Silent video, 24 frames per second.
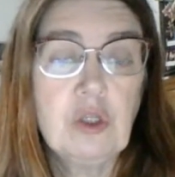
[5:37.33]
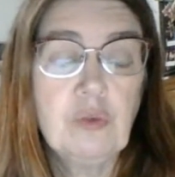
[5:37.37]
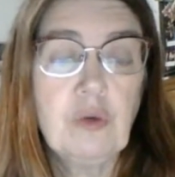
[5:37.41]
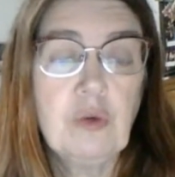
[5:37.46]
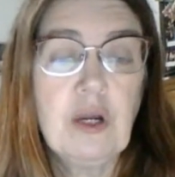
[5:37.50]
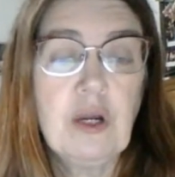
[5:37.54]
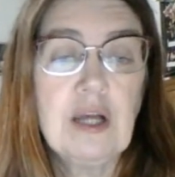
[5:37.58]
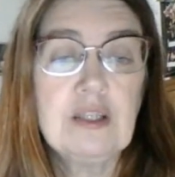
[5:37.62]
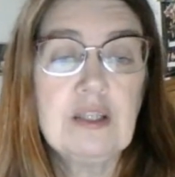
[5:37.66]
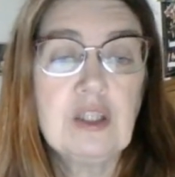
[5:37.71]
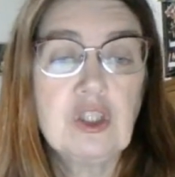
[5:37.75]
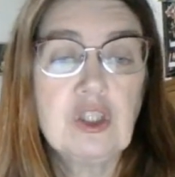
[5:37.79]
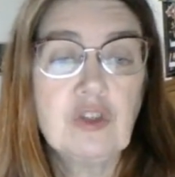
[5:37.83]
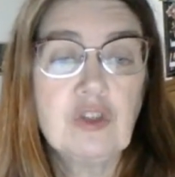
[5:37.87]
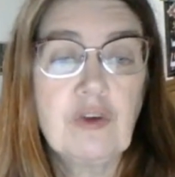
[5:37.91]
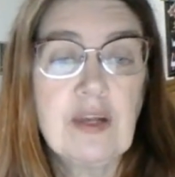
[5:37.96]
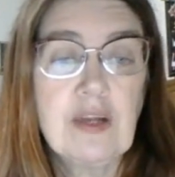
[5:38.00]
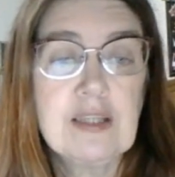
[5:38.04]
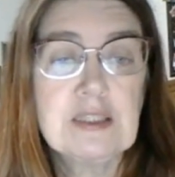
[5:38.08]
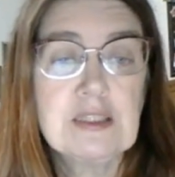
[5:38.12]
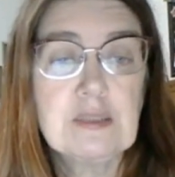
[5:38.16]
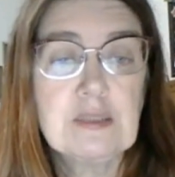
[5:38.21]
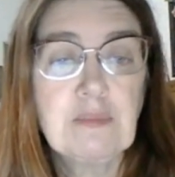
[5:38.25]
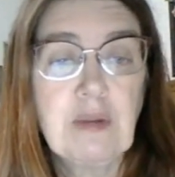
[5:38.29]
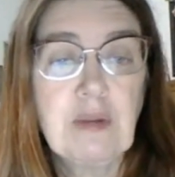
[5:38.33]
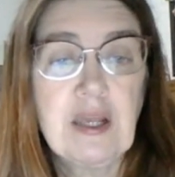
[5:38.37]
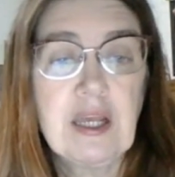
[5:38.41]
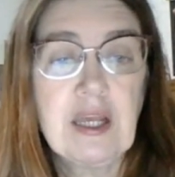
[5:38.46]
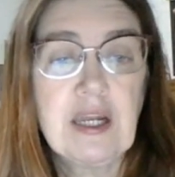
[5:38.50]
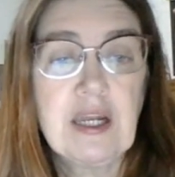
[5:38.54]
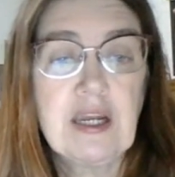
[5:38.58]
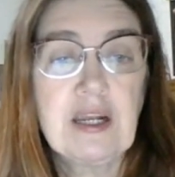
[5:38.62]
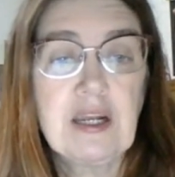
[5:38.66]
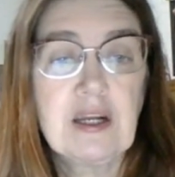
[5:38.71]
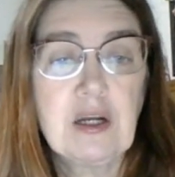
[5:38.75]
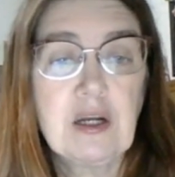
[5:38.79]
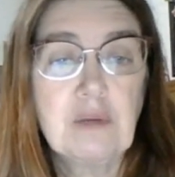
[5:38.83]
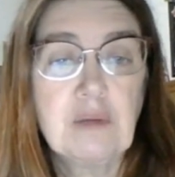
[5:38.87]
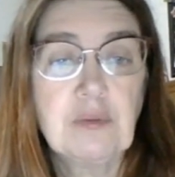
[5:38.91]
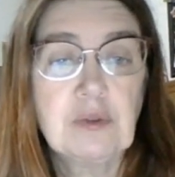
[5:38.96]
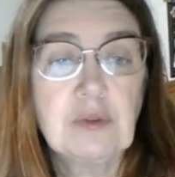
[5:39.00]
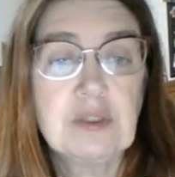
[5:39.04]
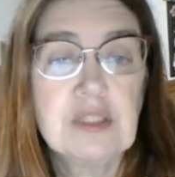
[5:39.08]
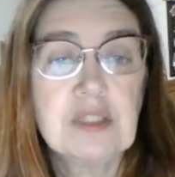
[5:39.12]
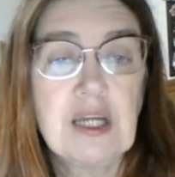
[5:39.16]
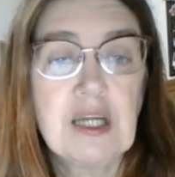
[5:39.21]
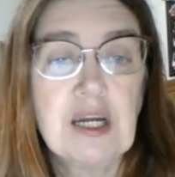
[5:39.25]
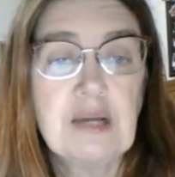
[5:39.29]
you will have to transplant it a
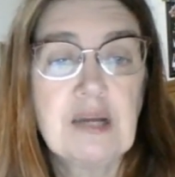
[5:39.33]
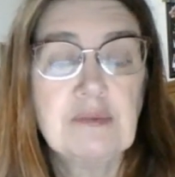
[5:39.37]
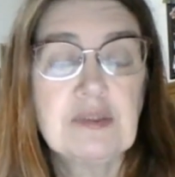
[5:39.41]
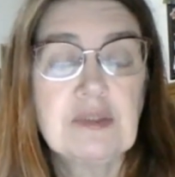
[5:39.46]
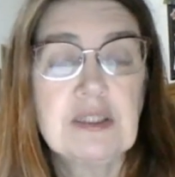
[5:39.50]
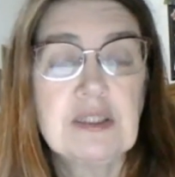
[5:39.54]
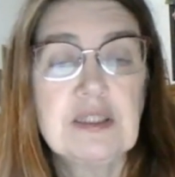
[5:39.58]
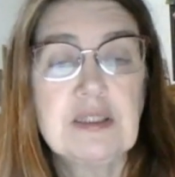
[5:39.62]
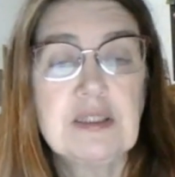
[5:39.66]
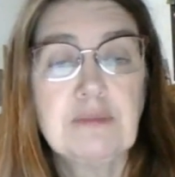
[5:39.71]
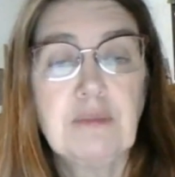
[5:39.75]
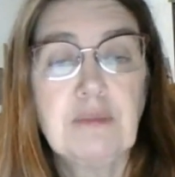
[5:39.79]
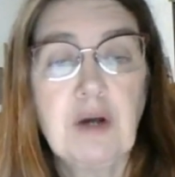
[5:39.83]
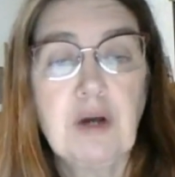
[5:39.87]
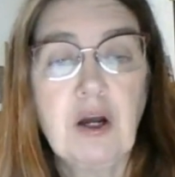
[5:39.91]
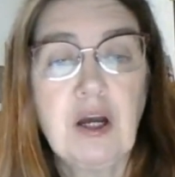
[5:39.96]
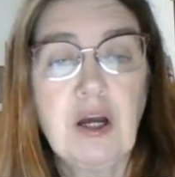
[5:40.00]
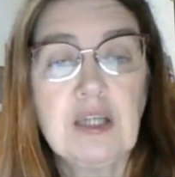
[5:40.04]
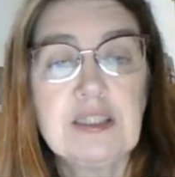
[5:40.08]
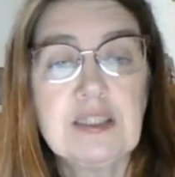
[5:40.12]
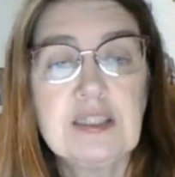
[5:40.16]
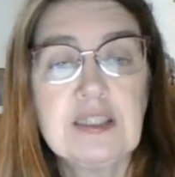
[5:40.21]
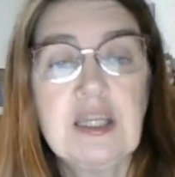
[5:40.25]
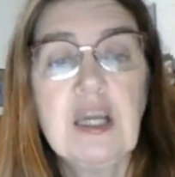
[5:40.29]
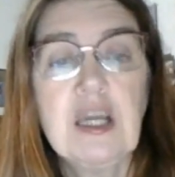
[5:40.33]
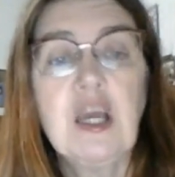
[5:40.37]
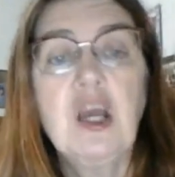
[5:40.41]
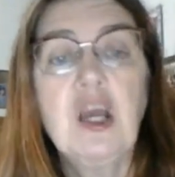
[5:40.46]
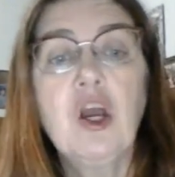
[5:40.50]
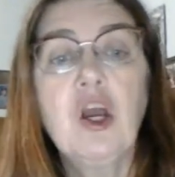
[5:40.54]
couple times into pots,